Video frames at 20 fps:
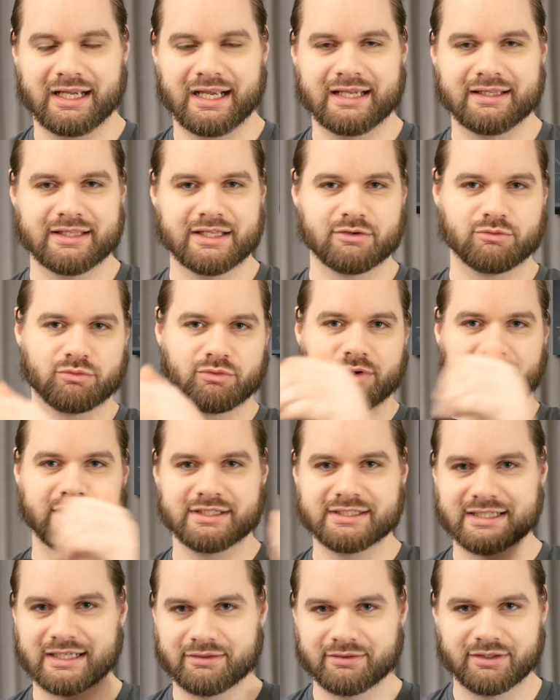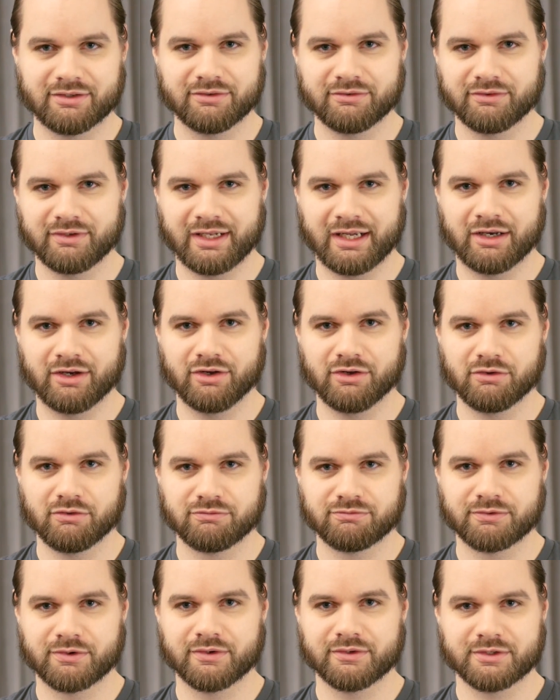and then run down the hall
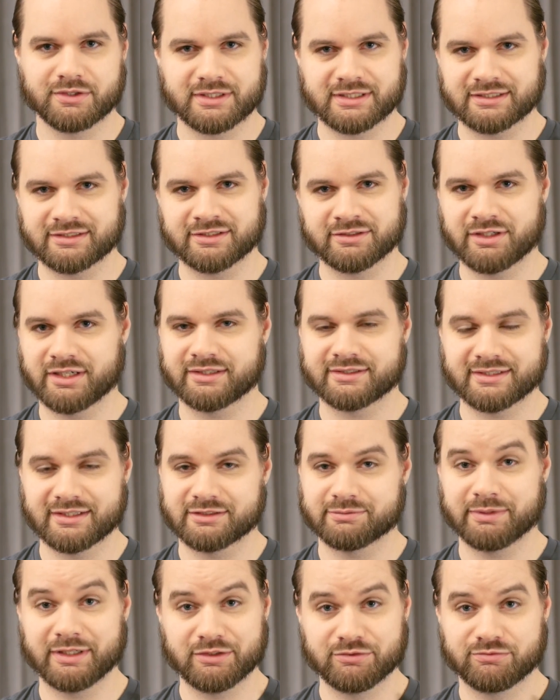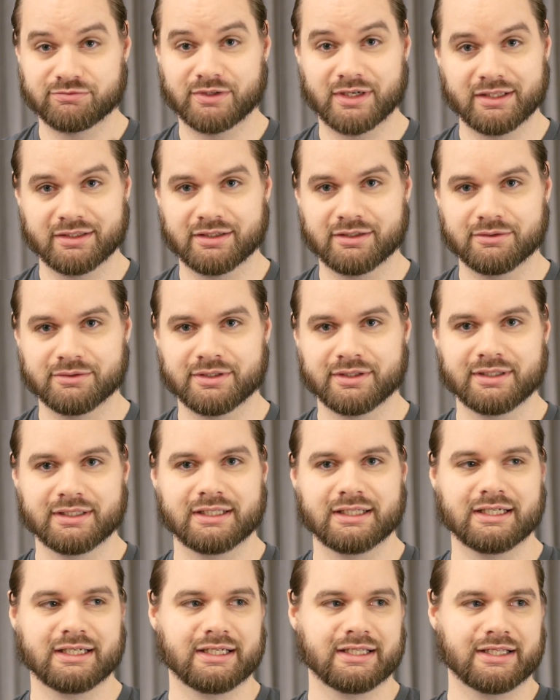further because I was being followed
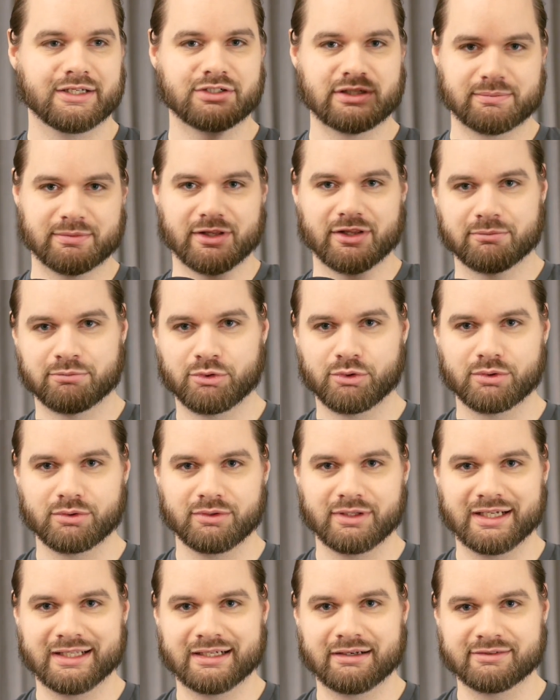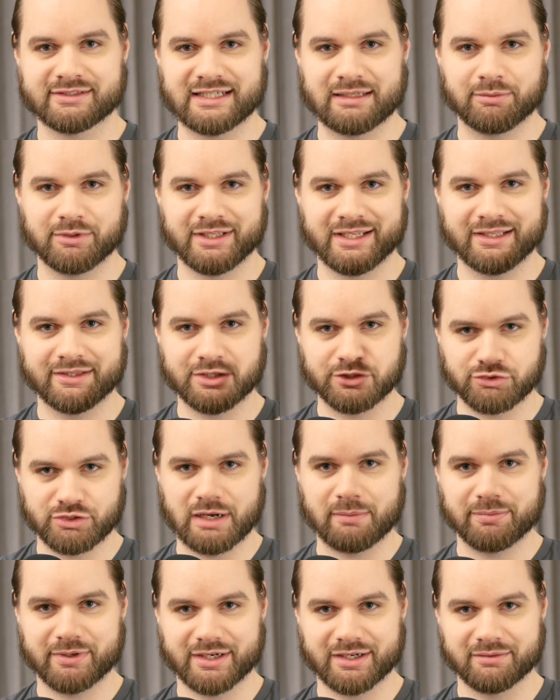and drop another portal, and then I was able to get the
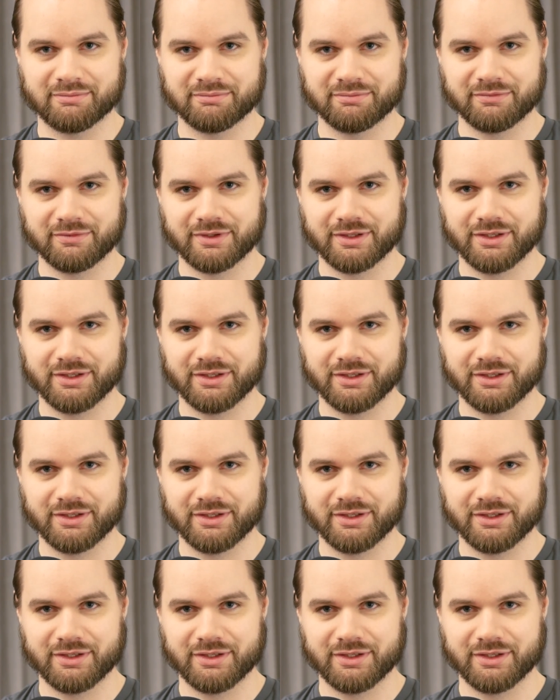drop on him